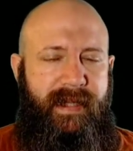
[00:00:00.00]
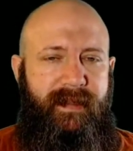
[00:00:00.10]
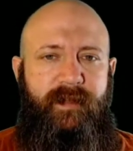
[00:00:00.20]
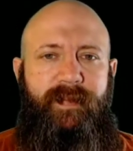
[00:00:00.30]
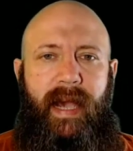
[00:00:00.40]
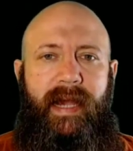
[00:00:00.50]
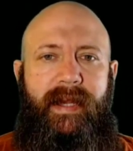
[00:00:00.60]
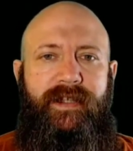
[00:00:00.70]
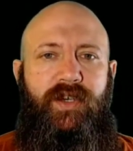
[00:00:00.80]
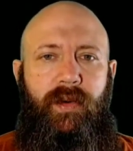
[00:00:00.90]
pain
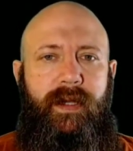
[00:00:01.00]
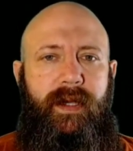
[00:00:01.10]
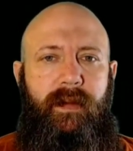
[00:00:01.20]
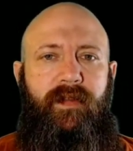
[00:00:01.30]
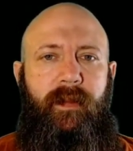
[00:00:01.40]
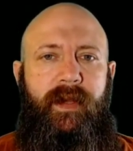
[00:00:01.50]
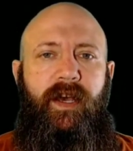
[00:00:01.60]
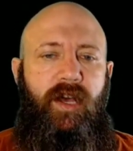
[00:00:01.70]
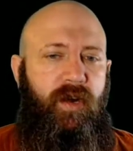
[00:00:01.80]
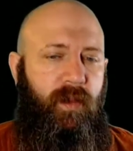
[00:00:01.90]
is going to come from it.
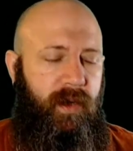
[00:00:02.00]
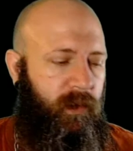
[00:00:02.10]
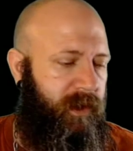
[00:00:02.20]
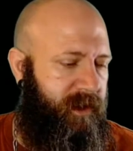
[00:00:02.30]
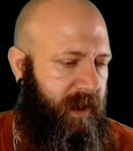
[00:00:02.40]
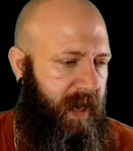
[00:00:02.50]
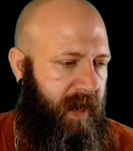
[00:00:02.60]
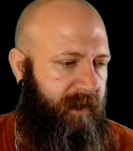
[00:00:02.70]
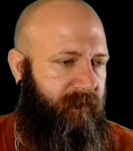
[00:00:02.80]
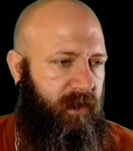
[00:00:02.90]
We're going to
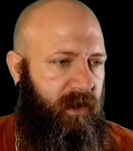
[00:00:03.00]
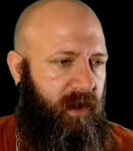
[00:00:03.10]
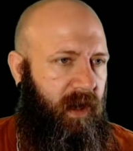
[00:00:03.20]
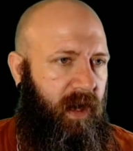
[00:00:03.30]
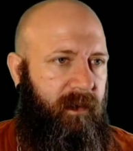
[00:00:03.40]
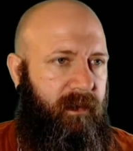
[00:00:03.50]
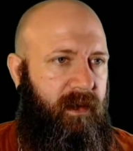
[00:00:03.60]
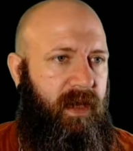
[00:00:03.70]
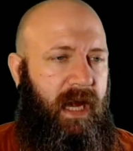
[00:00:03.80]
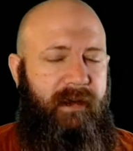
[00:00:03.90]
have
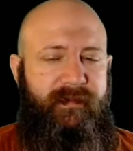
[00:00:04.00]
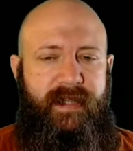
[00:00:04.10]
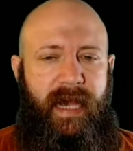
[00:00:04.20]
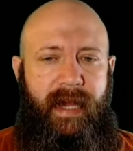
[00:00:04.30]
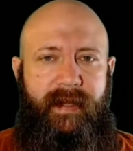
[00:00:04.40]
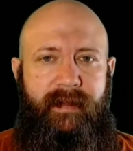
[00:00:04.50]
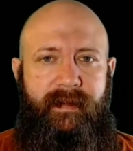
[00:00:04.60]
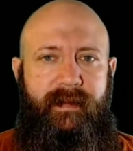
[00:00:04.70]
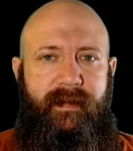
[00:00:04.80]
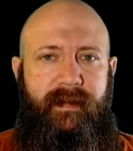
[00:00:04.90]
lives taken
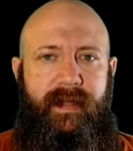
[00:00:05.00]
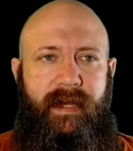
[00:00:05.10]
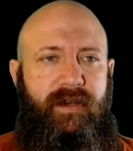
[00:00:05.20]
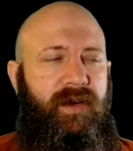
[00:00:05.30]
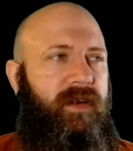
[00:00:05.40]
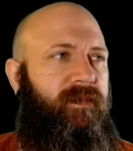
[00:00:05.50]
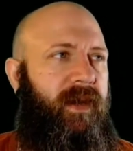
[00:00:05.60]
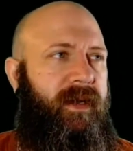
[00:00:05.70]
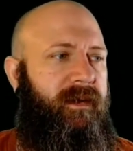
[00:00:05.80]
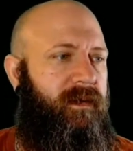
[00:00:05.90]
that could have
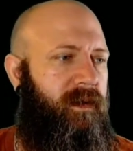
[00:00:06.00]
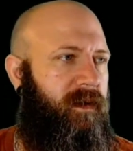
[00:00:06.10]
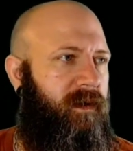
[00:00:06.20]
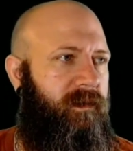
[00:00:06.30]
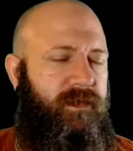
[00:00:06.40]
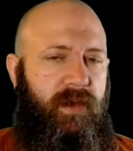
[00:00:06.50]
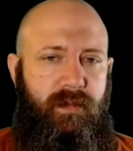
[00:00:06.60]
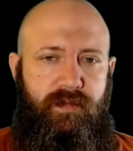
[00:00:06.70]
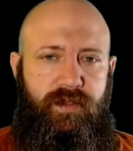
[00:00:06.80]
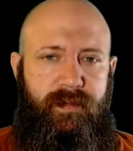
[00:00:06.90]
been,
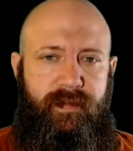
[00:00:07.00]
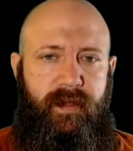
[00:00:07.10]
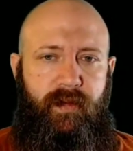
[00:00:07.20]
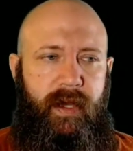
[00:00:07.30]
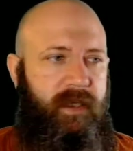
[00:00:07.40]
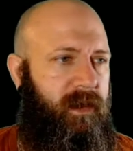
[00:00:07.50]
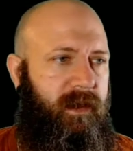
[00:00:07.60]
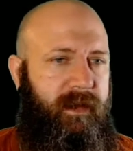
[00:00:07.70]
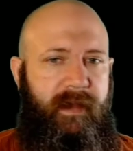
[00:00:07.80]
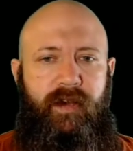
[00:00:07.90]
just the great,
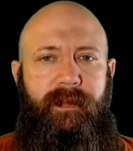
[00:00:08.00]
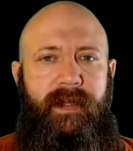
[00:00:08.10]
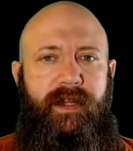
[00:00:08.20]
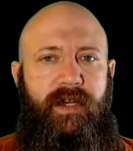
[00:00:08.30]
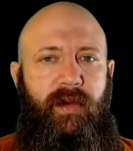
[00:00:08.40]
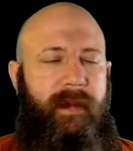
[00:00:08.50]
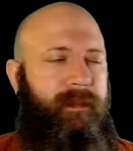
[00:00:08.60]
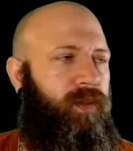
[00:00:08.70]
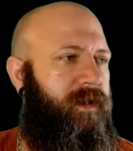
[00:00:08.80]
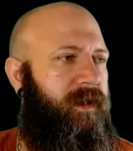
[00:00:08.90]
that could be the great
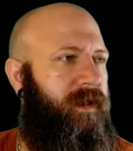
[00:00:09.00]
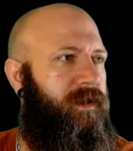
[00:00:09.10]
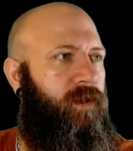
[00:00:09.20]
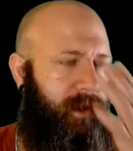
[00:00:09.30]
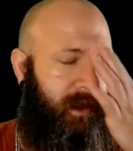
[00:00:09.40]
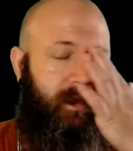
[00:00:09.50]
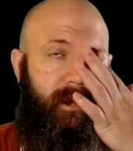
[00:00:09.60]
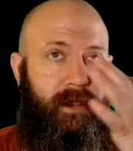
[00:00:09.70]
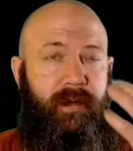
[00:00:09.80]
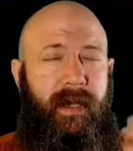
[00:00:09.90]
presidents, or that could
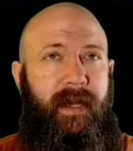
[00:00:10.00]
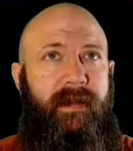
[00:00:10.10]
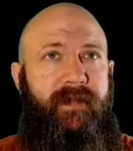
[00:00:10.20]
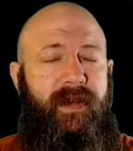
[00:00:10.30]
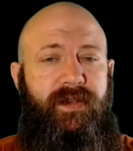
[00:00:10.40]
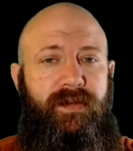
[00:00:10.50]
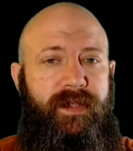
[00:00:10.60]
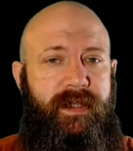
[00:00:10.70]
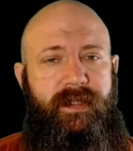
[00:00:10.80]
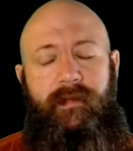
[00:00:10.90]
be the great inventors
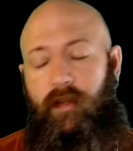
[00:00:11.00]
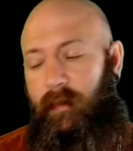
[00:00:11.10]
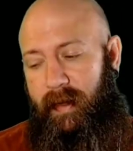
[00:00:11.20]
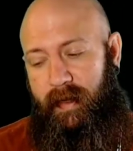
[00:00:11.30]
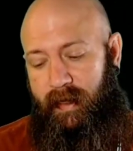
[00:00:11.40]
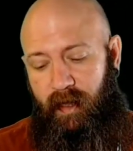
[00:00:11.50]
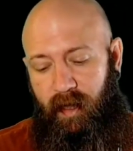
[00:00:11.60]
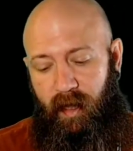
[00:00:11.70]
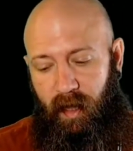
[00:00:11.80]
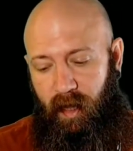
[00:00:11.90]
that saved humanity.
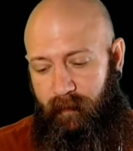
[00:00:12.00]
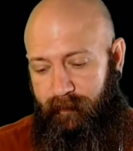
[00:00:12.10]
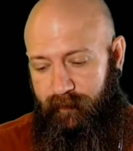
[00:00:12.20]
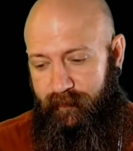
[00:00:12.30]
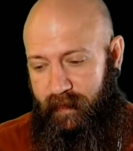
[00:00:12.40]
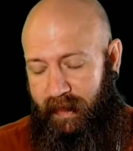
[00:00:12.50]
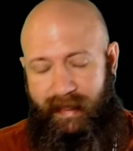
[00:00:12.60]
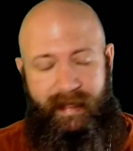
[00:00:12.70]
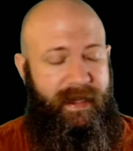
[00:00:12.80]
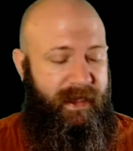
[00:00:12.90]

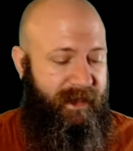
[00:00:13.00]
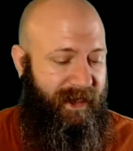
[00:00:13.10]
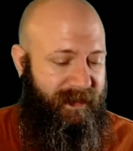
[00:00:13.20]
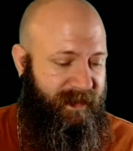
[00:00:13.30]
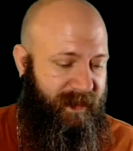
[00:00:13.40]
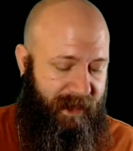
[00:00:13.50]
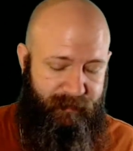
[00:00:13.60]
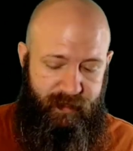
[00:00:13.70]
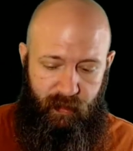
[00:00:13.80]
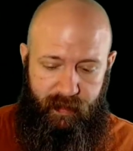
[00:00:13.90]
And that same
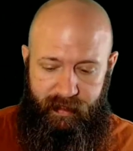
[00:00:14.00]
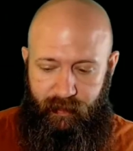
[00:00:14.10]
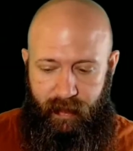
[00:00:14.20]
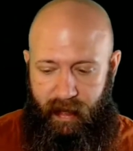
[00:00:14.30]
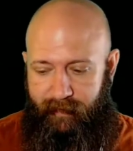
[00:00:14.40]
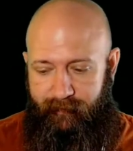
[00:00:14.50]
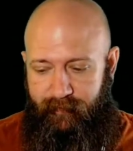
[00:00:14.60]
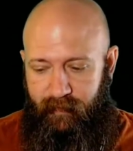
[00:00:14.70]
token, you have